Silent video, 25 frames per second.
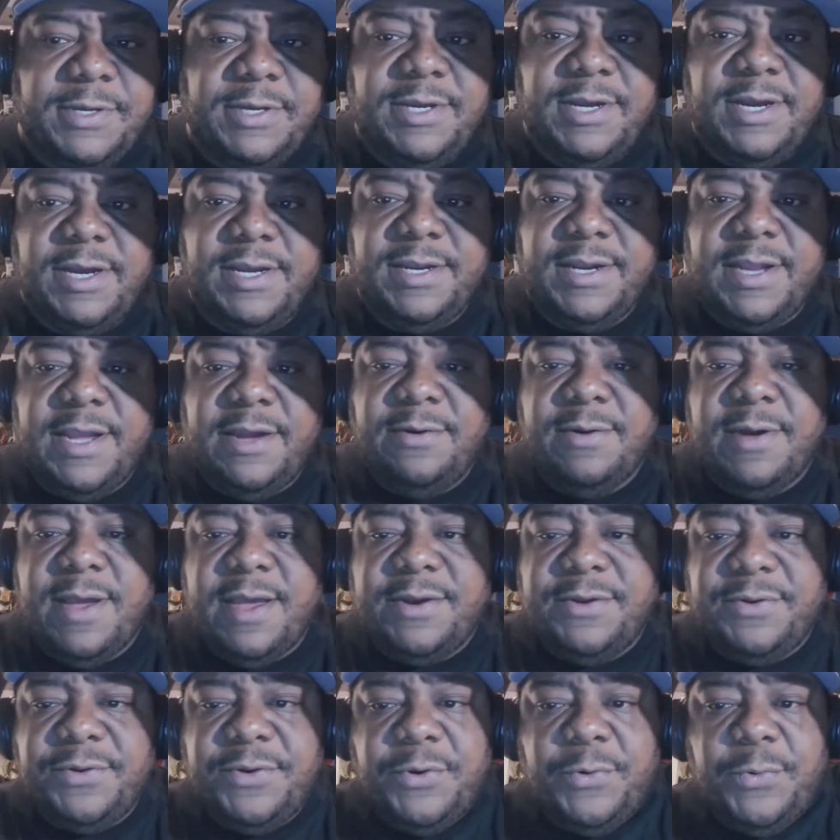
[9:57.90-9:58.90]
been cutting out.
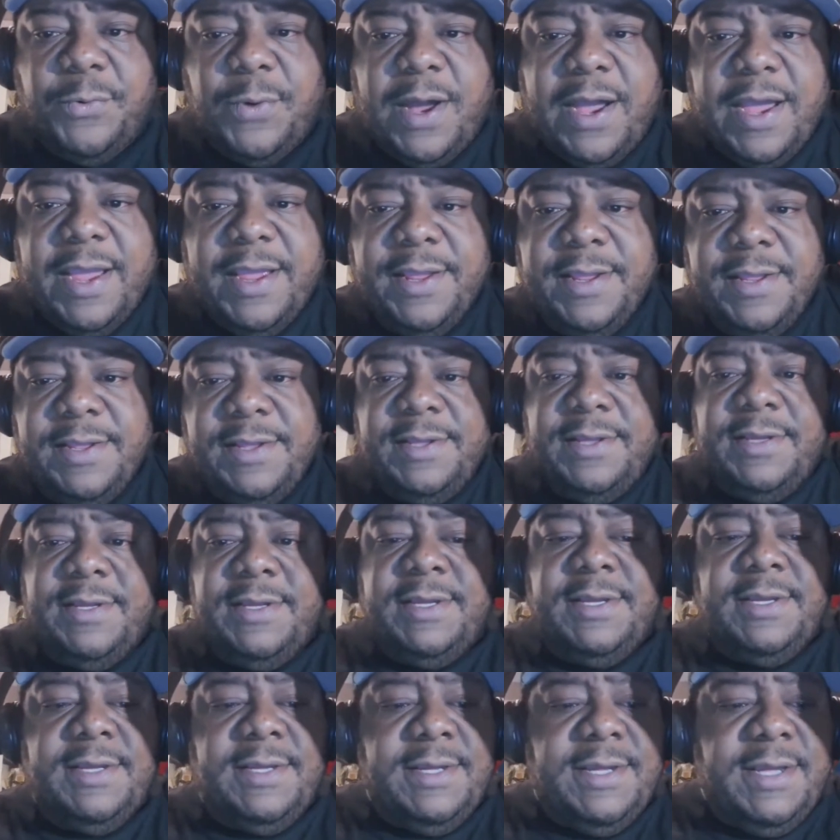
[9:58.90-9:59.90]
I don't know why.
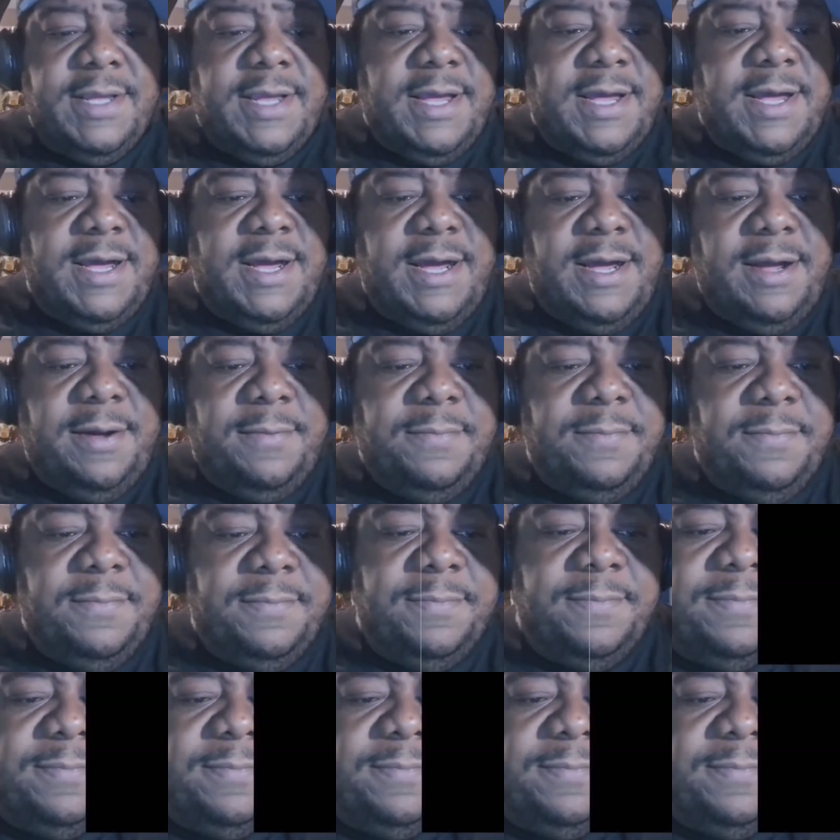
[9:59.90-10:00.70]
Um,